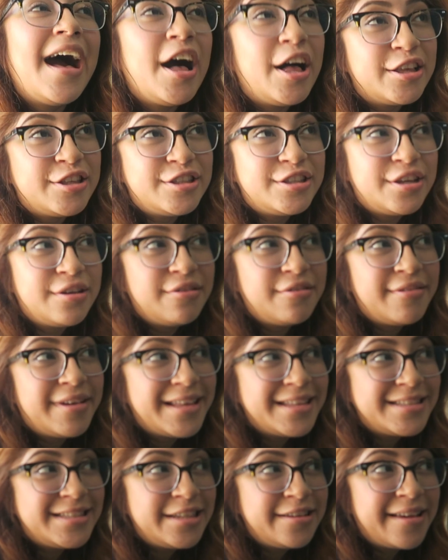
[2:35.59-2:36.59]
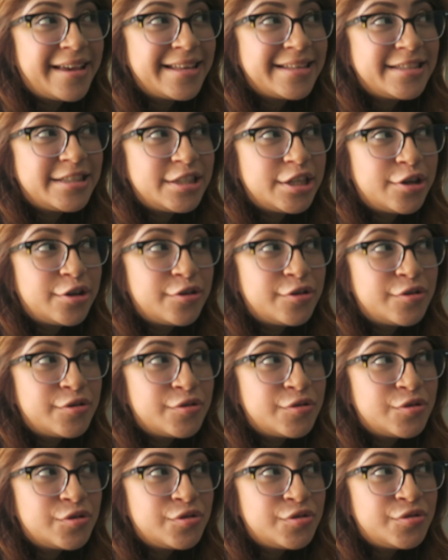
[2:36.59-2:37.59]
also, as you guys
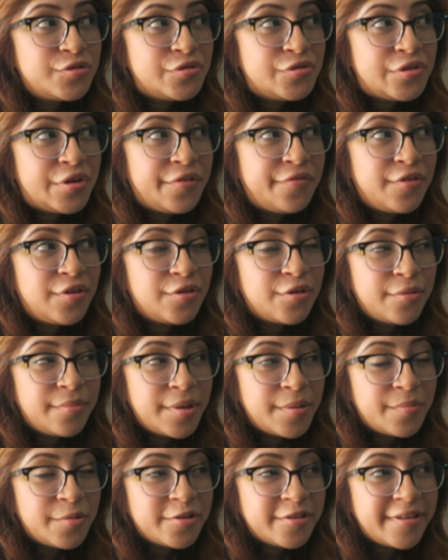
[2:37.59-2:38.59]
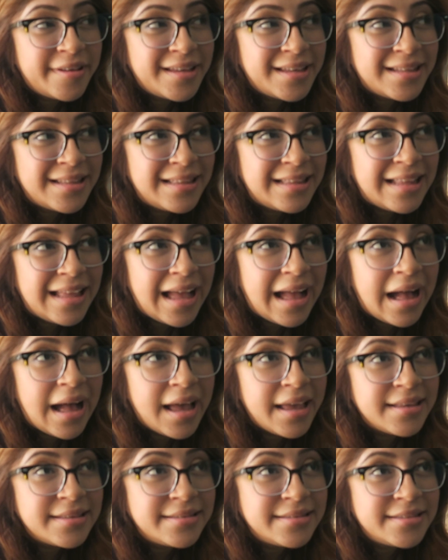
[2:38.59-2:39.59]
know, if you know me in person,
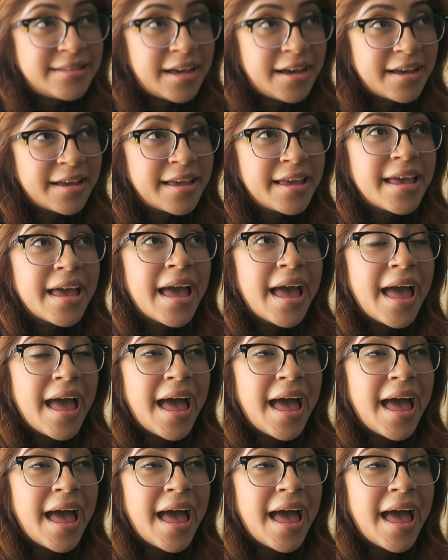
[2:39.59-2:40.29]
I suck